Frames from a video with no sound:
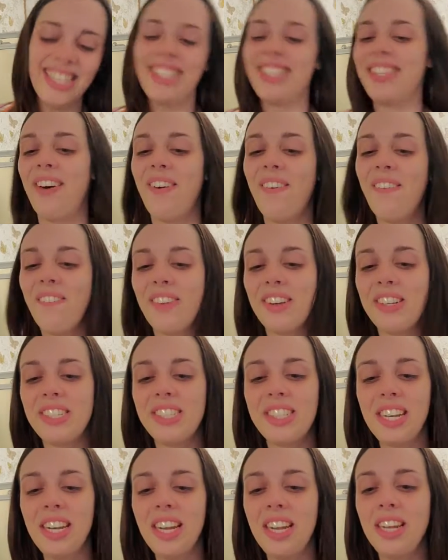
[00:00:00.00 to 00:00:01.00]
so we're
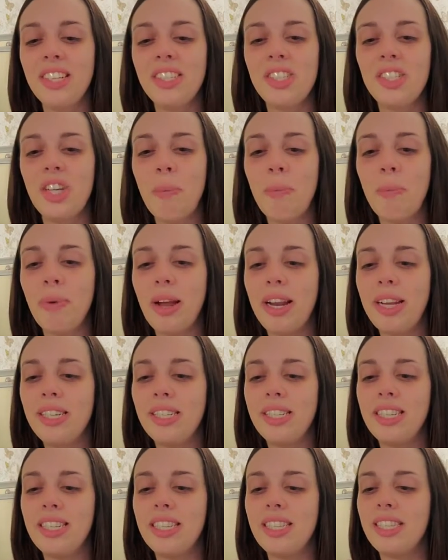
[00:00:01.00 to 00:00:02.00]
just going to jump right into
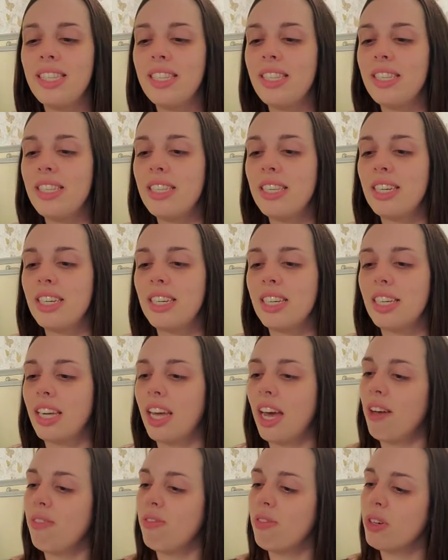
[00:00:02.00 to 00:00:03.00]
this. This is the
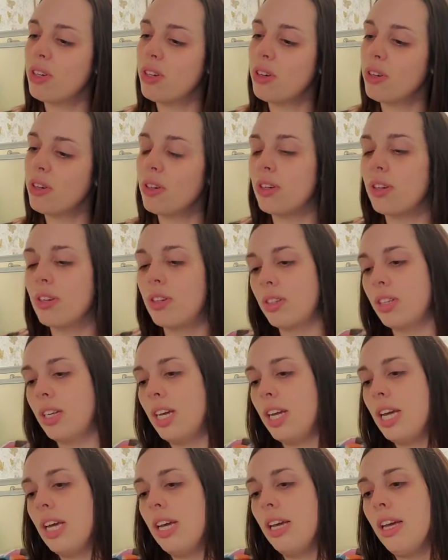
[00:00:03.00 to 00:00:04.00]
CoverGirl
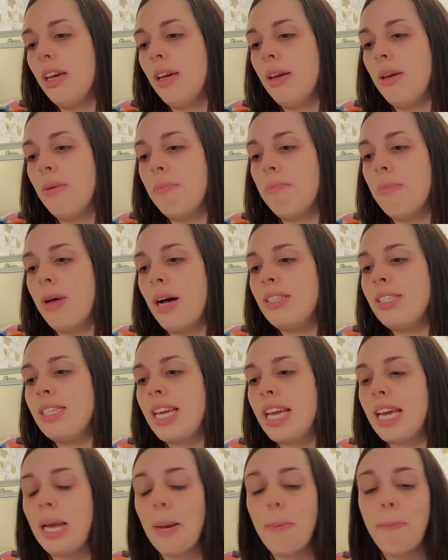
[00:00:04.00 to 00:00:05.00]

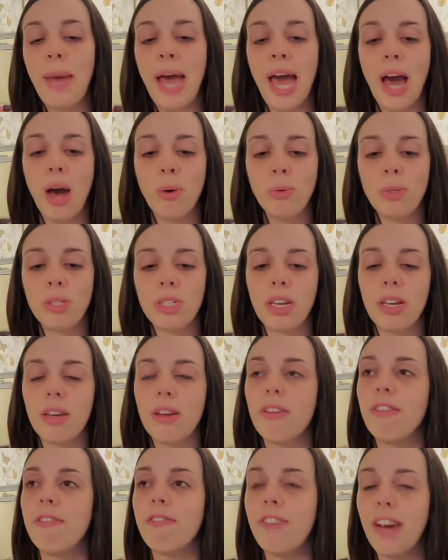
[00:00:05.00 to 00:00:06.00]
Melting Pout
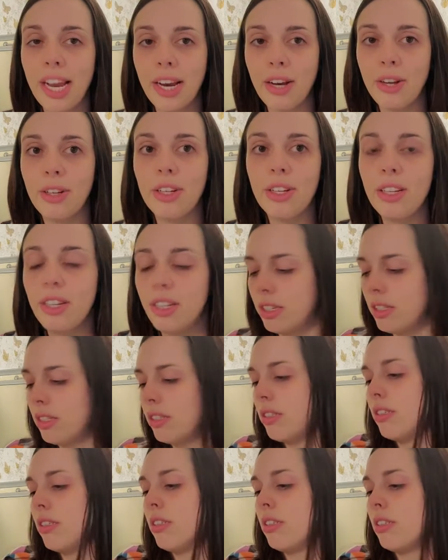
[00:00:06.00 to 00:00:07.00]
Vinyl
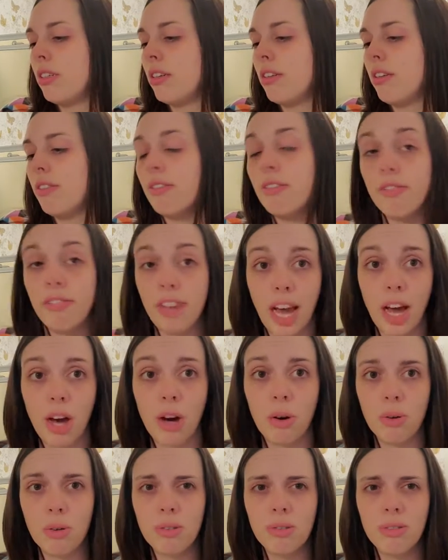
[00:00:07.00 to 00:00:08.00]

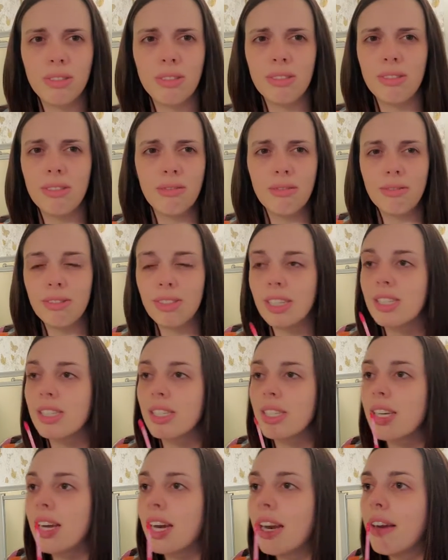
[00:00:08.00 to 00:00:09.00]
Vow. That's
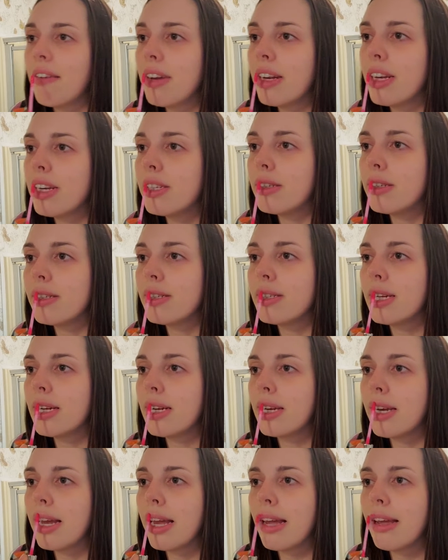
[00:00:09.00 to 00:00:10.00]
kind of an
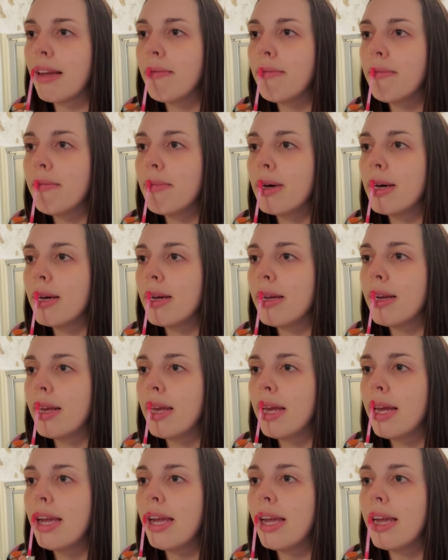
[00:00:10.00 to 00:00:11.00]
interesting name, but
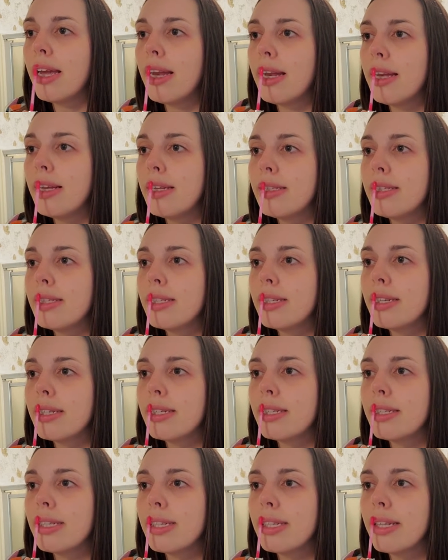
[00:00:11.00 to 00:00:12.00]
it is
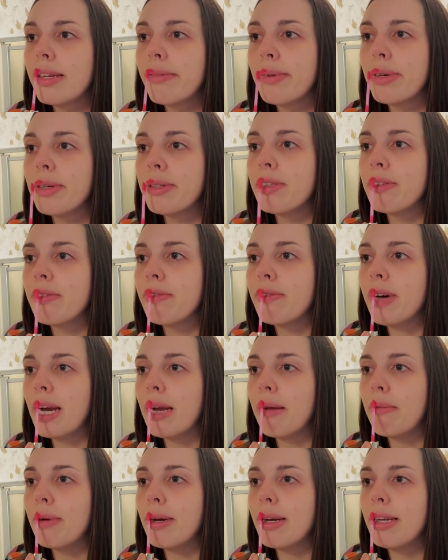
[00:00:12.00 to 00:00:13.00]
seriously the most
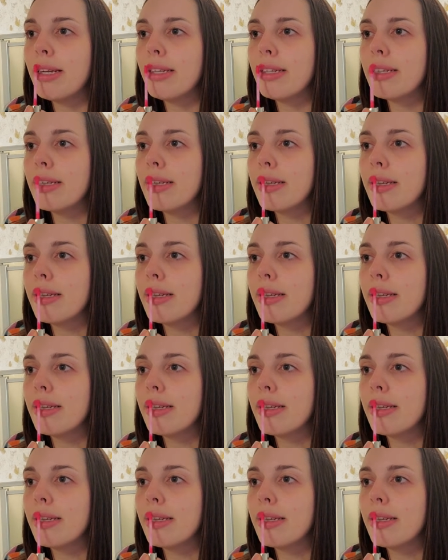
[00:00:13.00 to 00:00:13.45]
vibrant